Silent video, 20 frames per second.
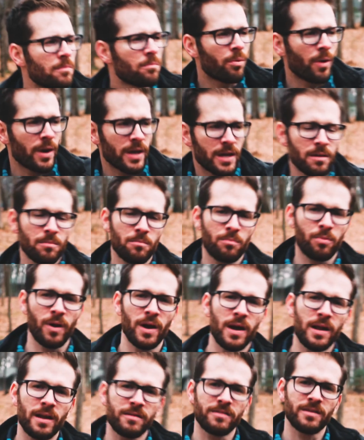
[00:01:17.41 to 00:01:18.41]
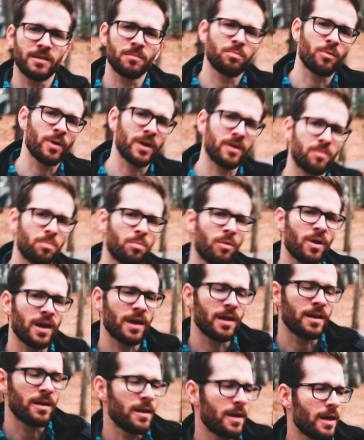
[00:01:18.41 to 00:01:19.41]
breaking bread as he breaks
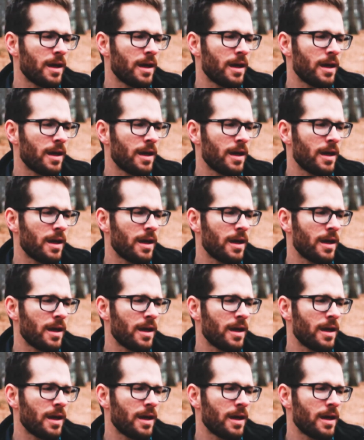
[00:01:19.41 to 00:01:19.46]
bread.